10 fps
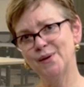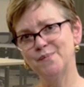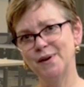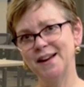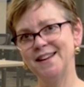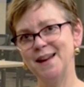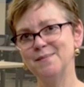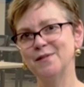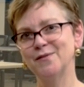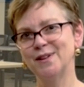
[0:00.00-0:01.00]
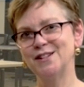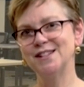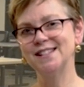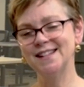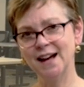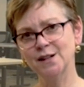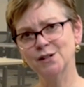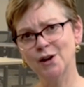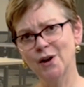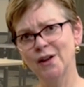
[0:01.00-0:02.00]
the brand name of which is
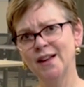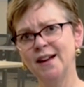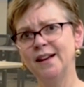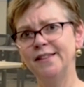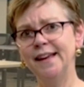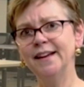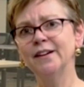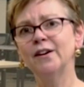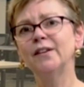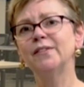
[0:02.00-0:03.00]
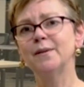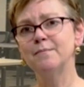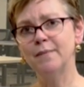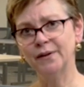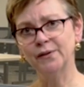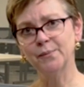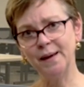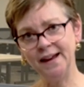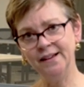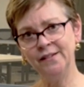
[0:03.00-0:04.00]
Taxol, they can cause some muscle
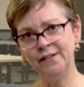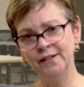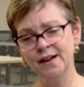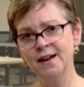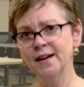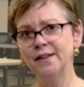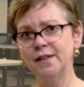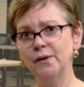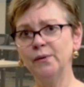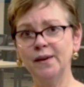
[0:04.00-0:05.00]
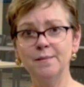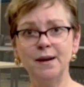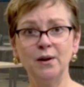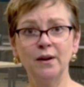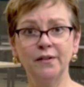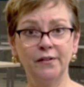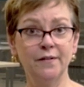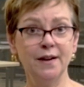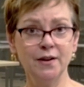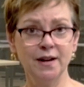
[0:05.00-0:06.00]
pains. Those can be
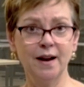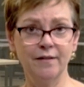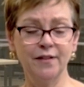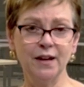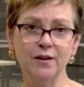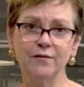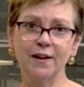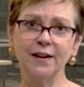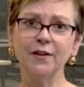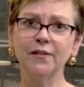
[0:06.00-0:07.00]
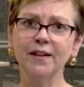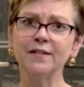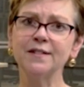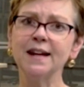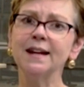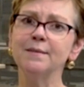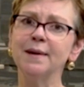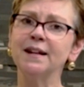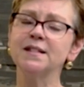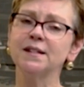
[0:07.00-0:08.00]
severe enough that you find yourself taking
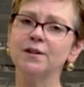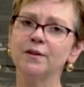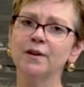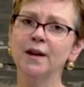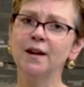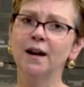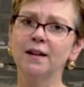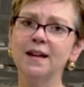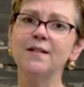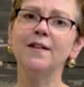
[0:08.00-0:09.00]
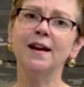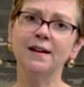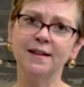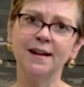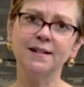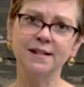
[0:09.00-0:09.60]
medicine to alleviate that